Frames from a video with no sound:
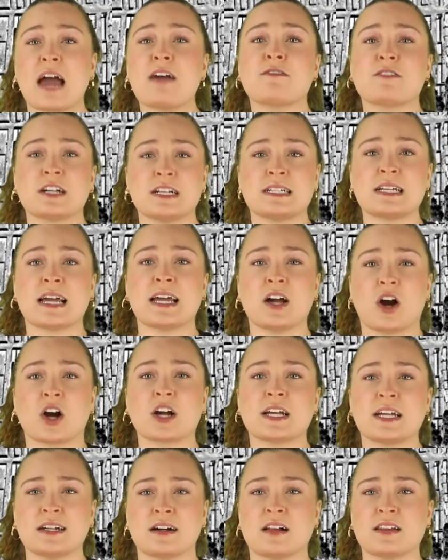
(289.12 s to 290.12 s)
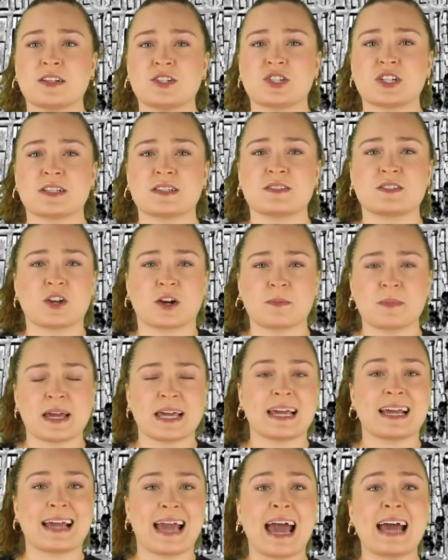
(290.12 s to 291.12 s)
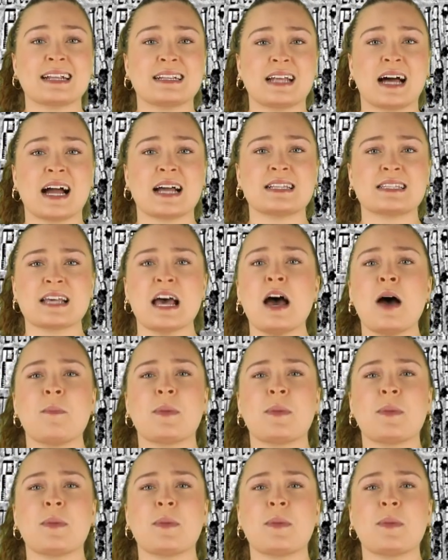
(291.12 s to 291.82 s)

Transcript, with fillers: every day archaeologists are making headlines